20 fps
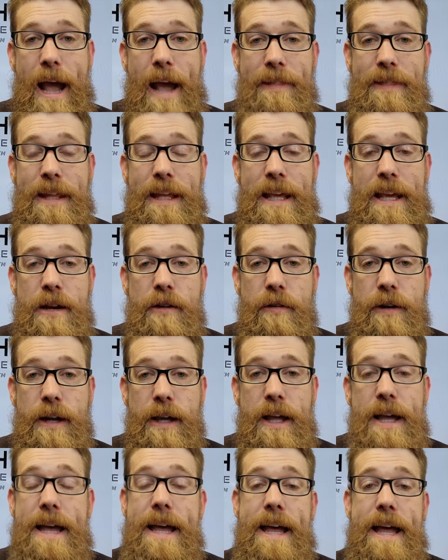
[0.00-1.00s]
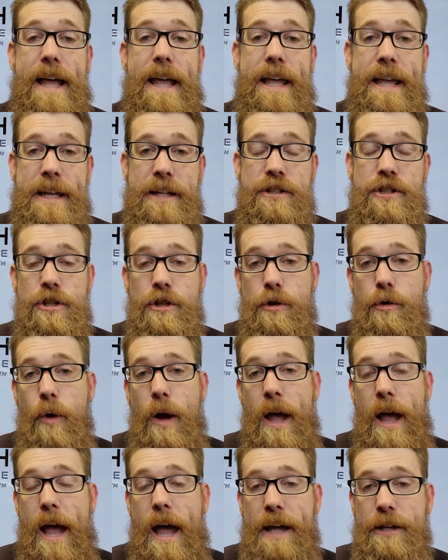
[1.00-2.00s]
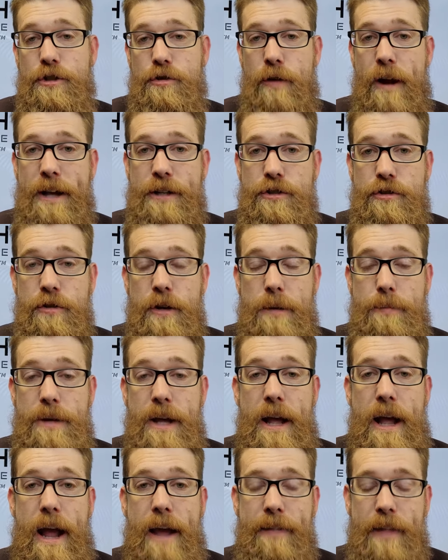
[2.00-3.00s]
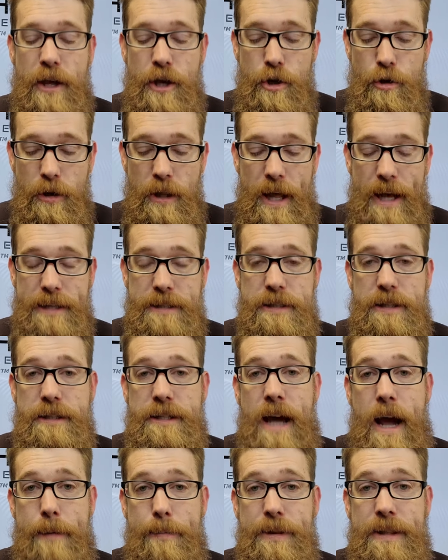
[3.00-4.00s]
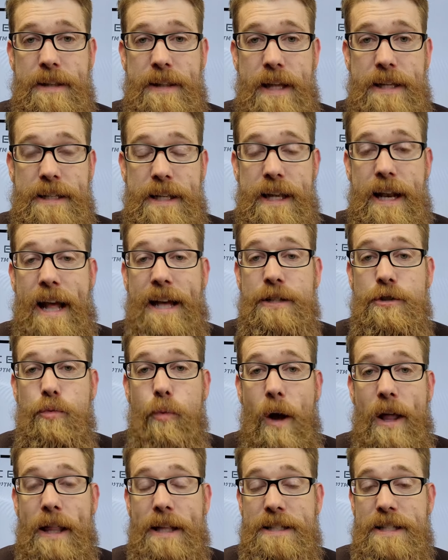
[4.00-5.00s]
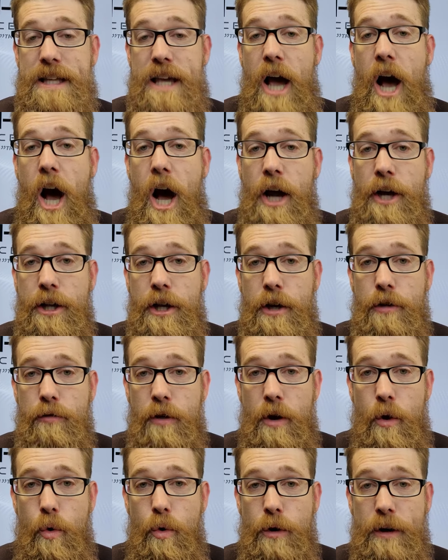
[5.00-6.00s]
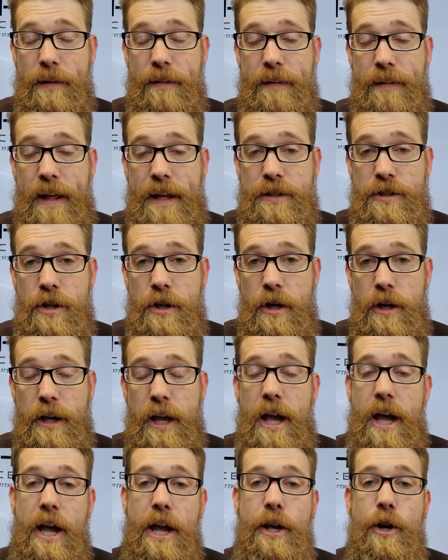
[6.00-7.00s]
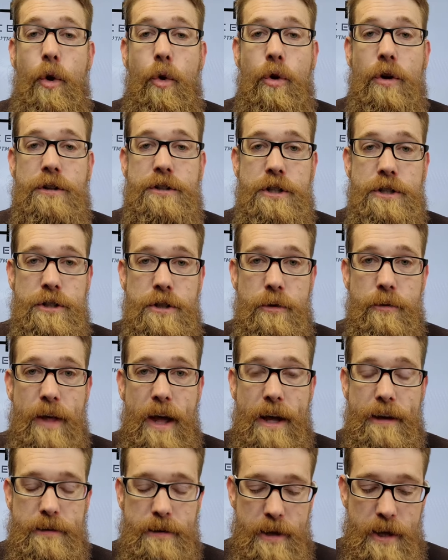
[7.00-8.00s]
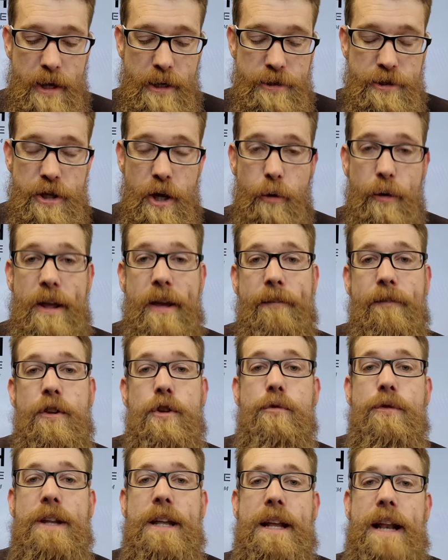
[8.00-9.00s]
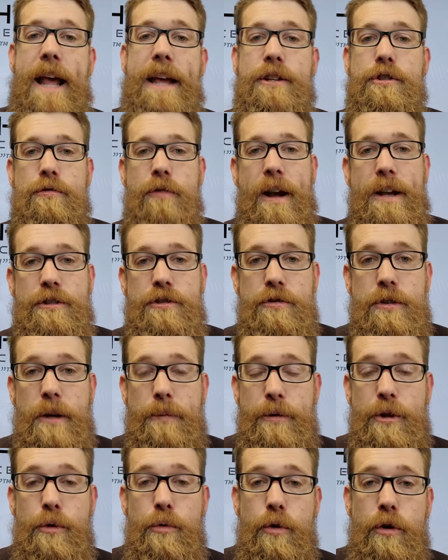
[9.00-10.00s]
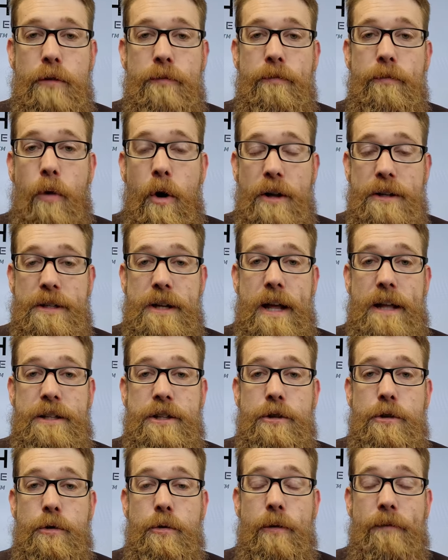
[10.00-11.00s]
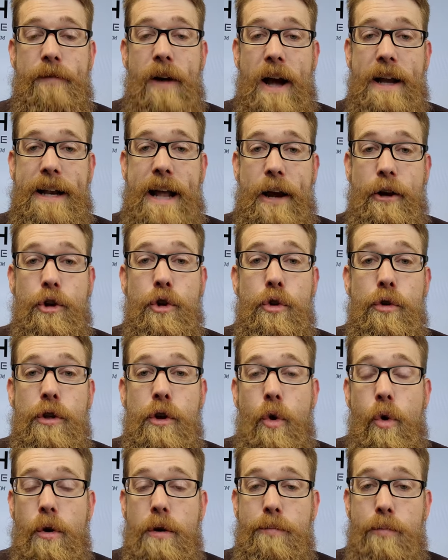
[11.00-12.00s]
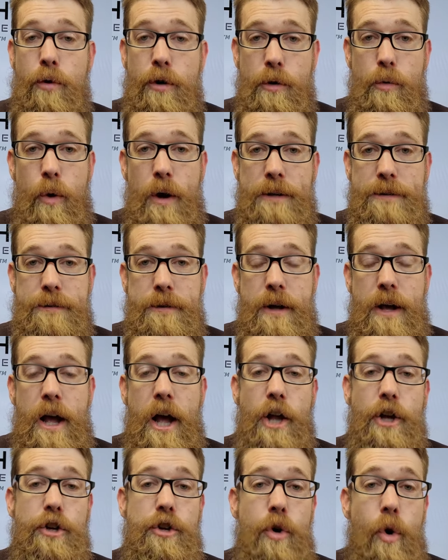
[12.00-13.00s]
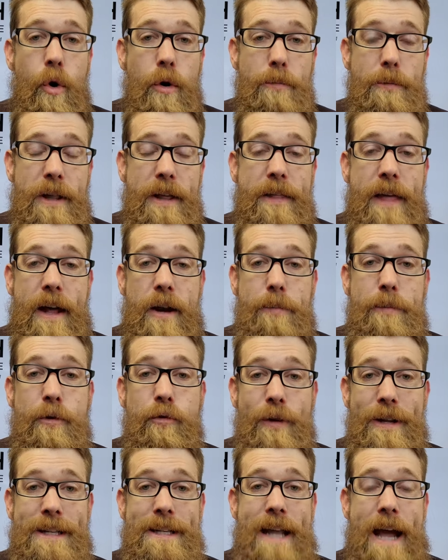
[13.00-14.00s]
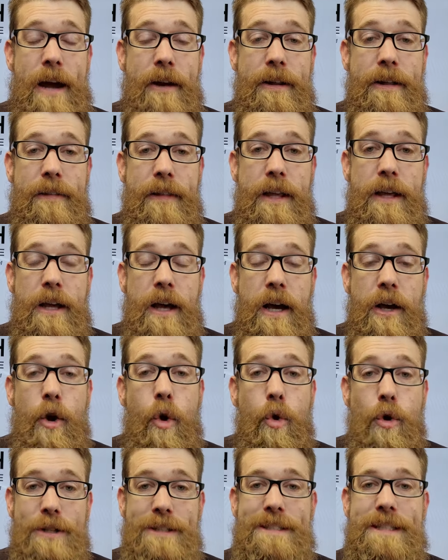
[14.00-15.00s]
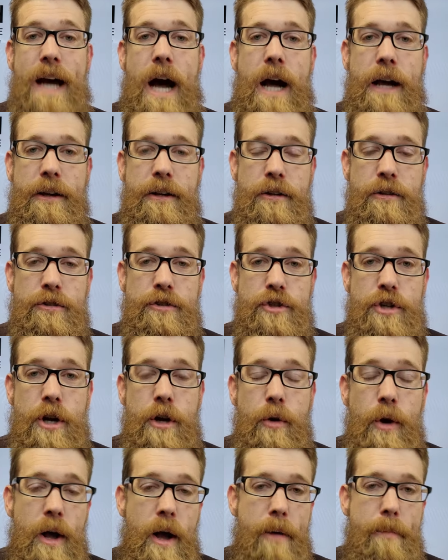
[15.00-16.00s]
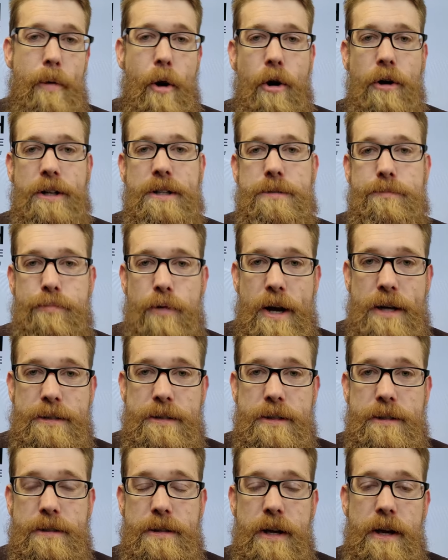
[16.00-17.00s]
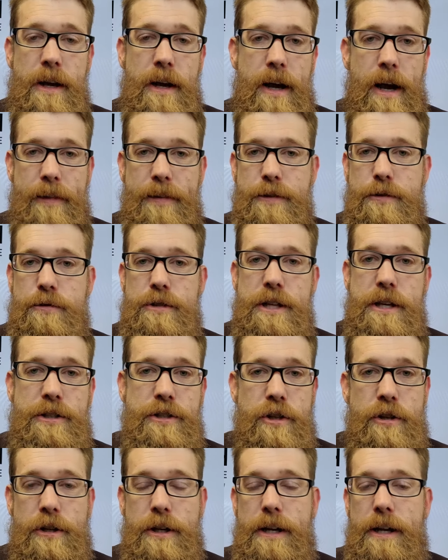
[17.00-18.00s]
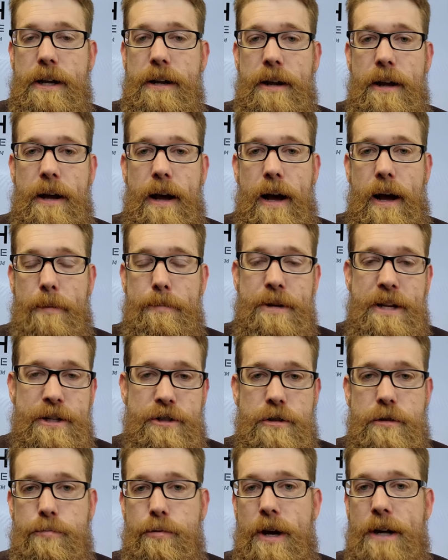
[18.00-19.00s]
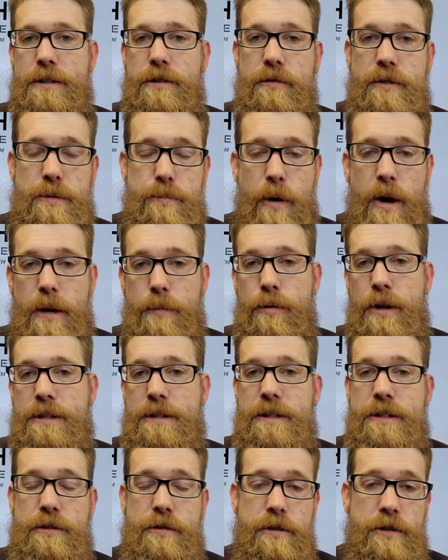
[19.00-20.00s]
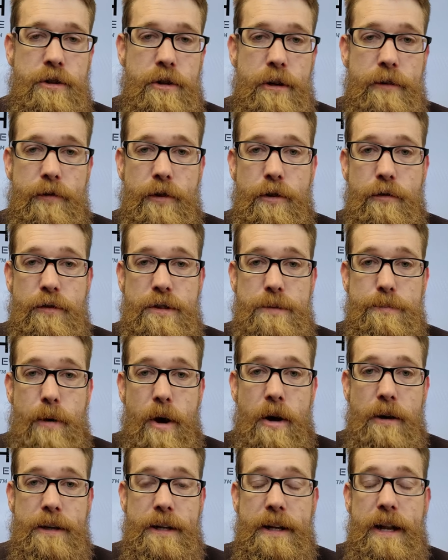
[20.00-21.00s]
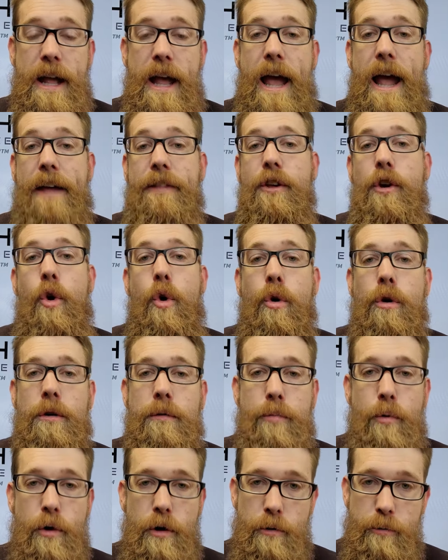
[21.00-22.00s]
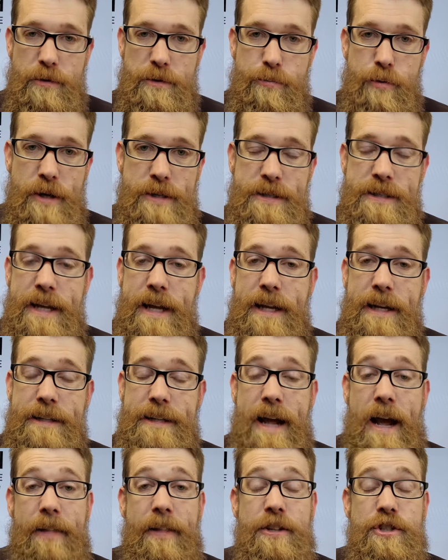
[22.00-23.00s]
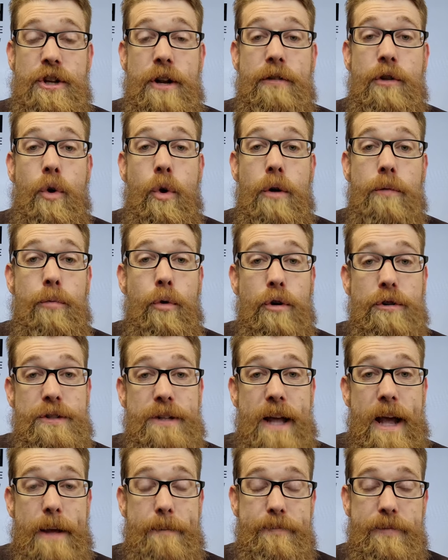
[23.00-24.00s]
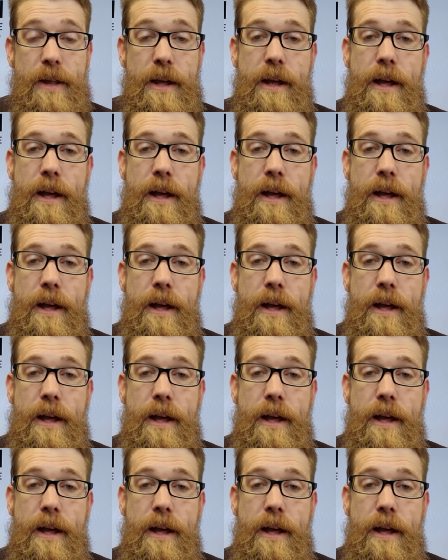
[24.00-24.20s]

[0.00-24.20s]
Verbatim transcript: at the hearing into a transcript, and they utilized the typing that they did as well as the audio recording that they took in order to do that. So if you need a transcript, you will want to find out who the court reporter was. Normally that'll be written down in the court doc. It'll show parties present, this was the attorney, petitioner present, respondent present, this is the attorney for the respondent, and the court reporter was present taking it down. That should have the court reporter's name.